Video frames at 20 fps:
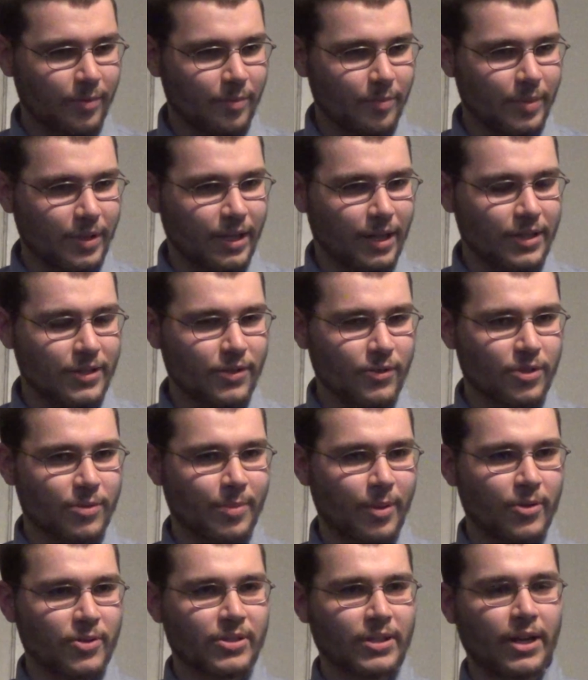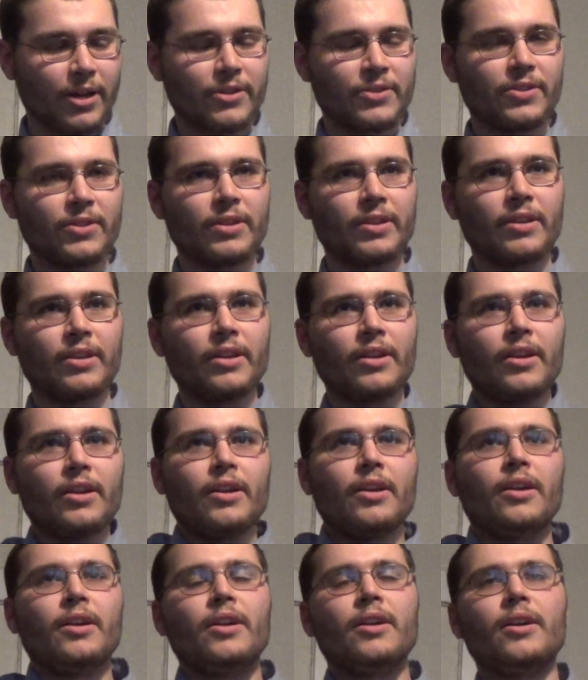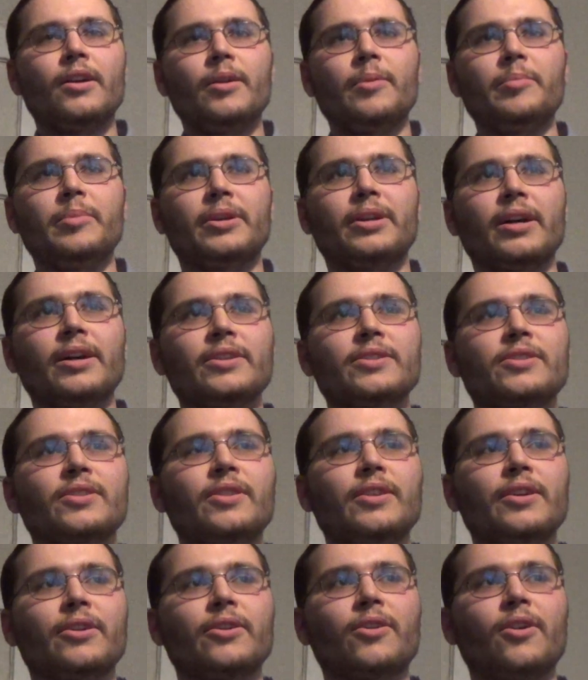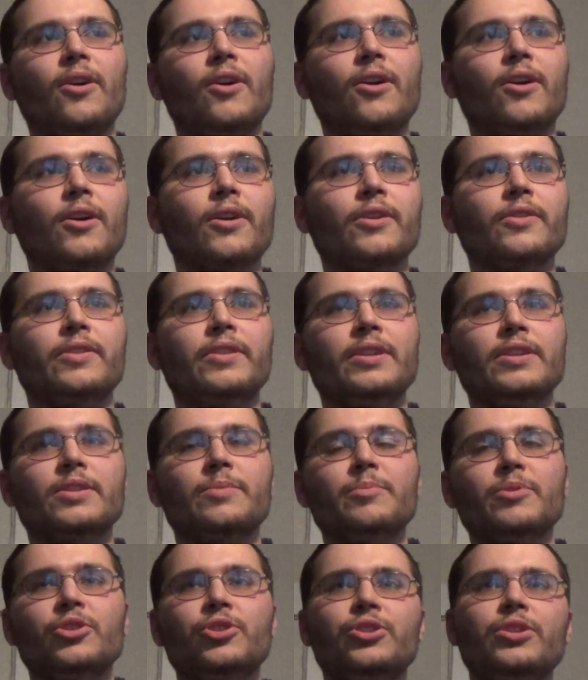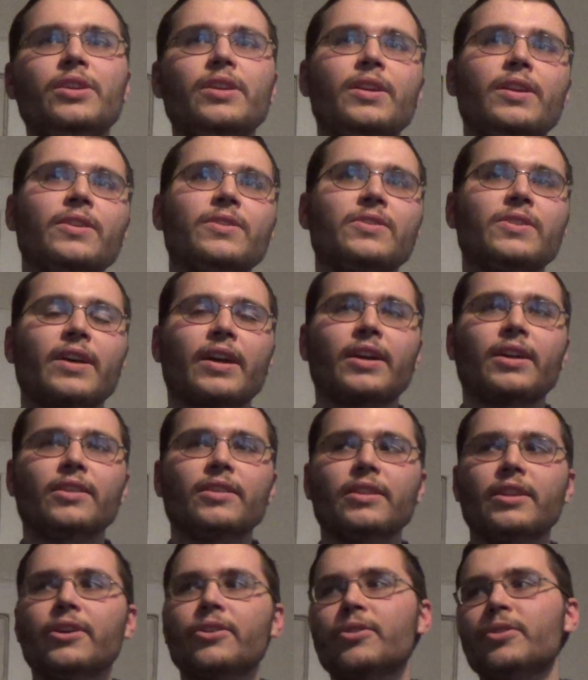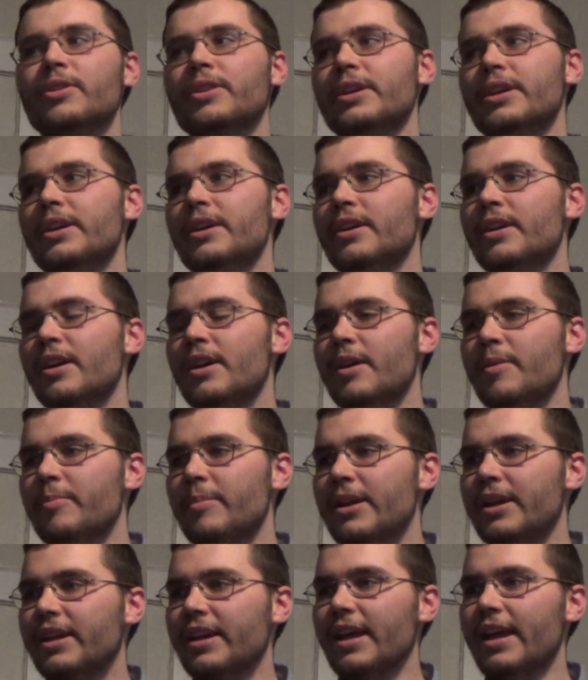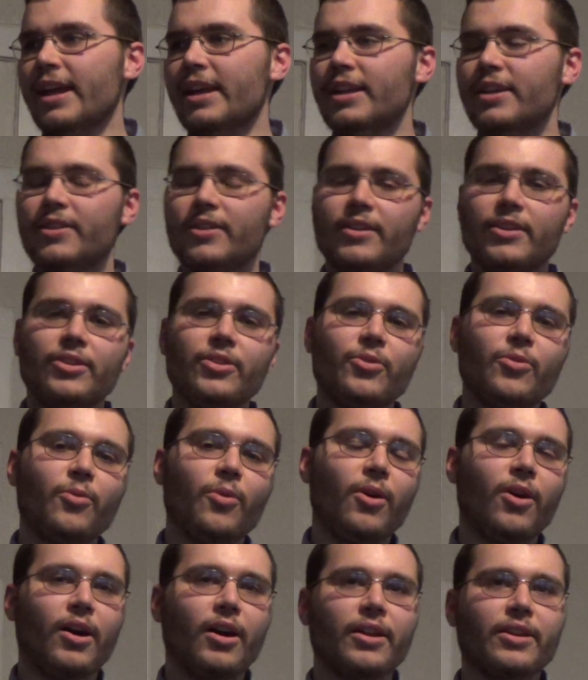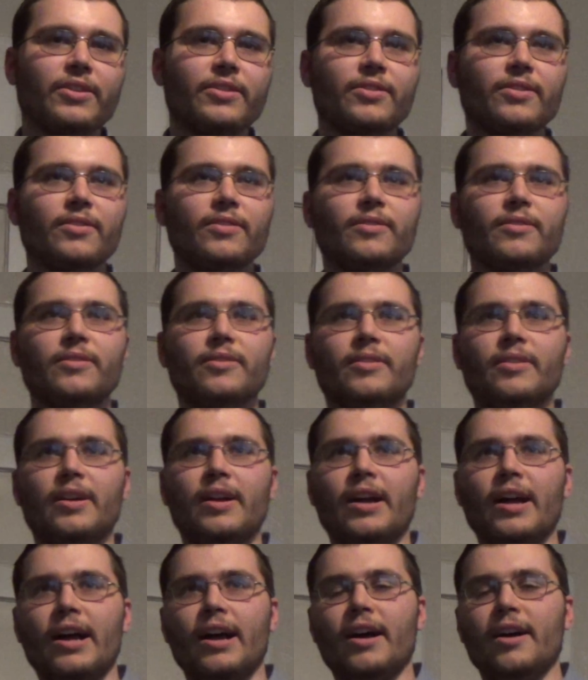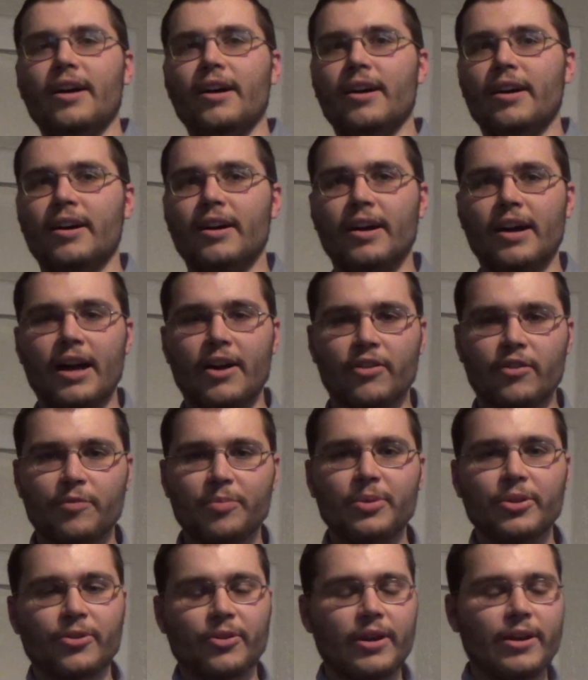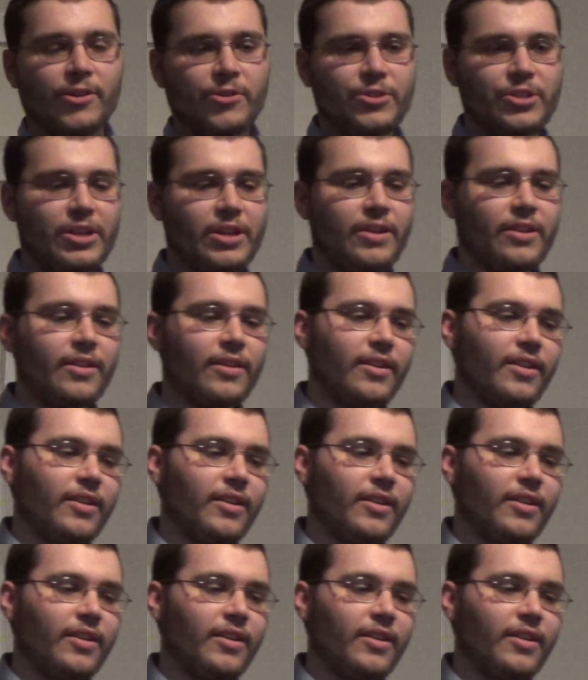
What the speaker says: because there's post-scarcity, because there are these machines that can literally make anything you want out of pure energy,